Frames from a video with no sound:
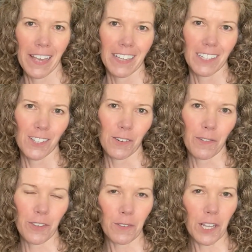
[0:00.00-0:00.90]
So
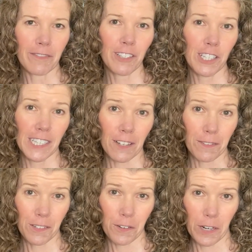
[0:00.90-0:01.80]
if you love
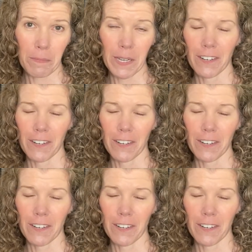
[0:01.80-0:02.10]
self-striping